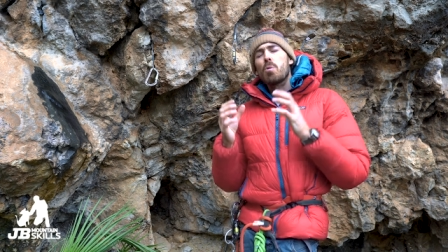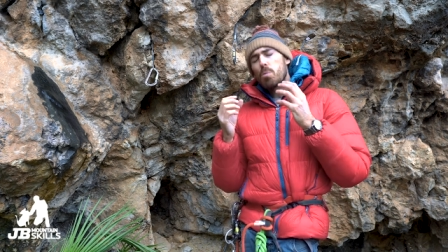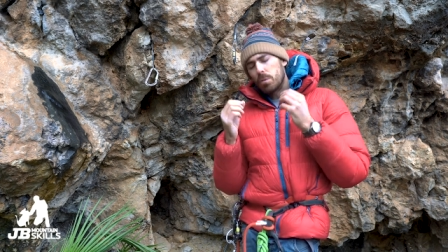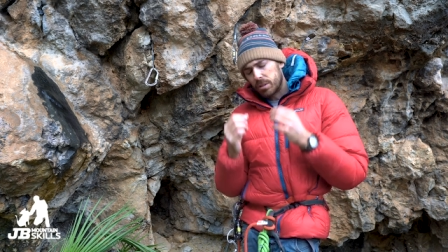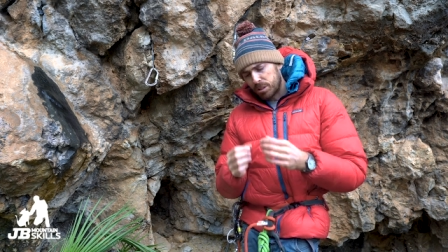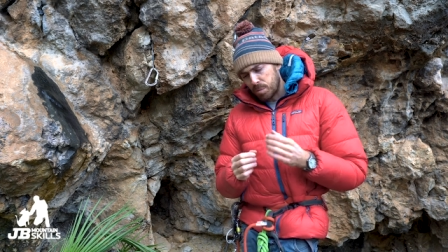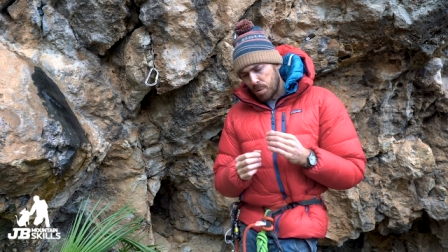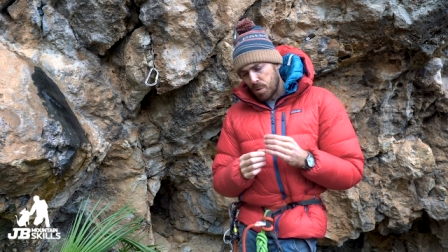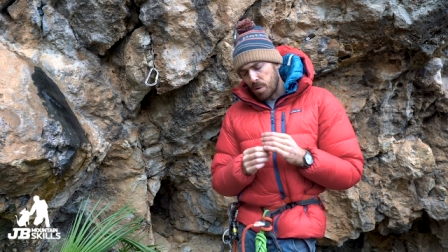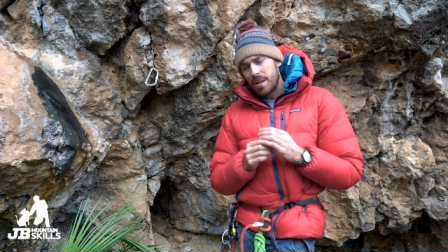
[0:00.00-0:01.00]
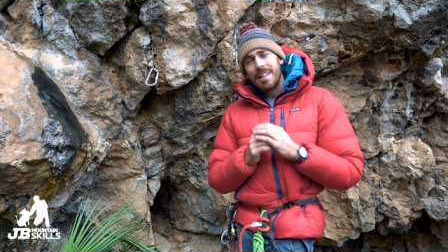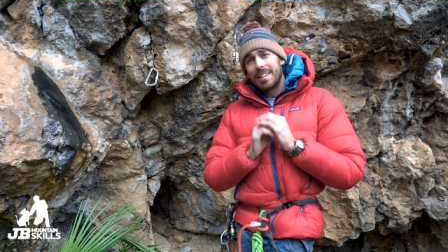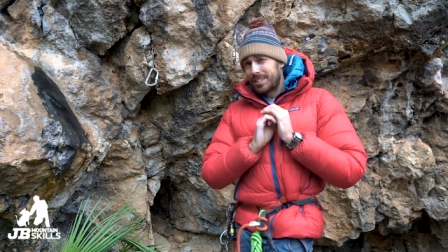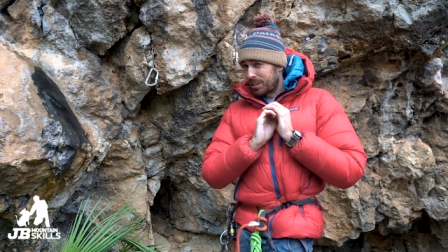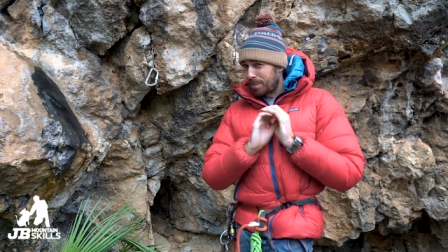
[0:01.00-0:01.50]
All the support,
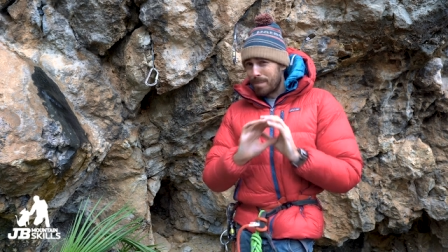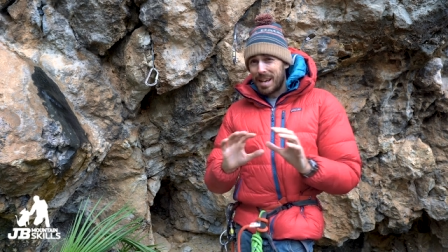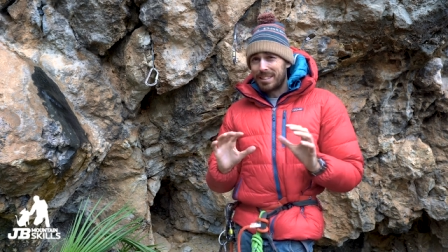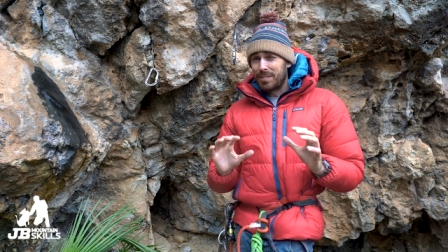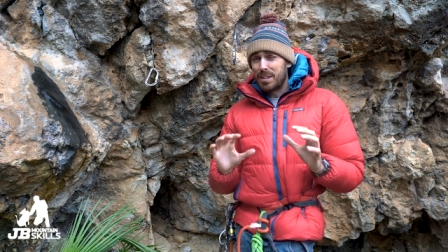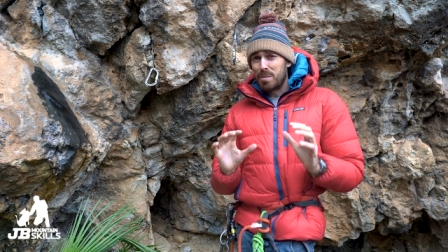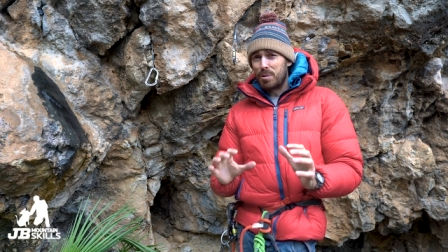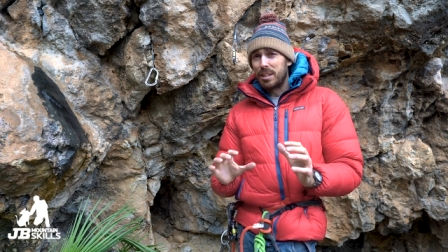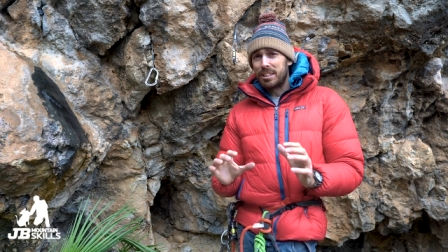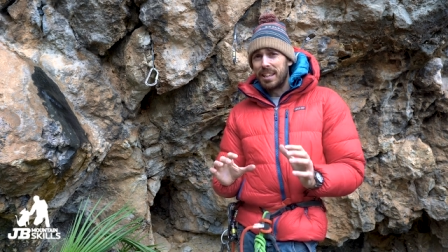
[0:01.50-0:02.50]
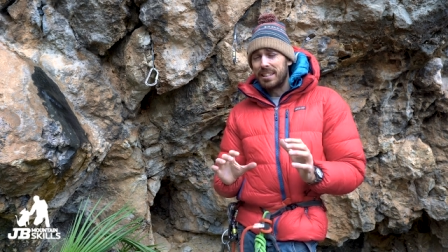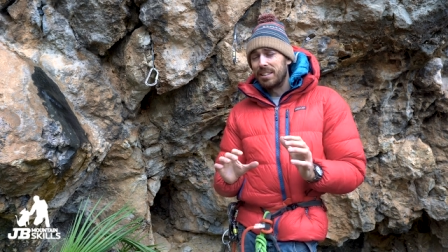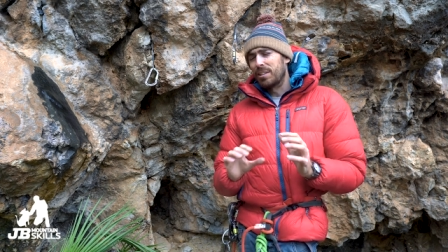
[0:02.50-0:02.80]
just massively appreciated,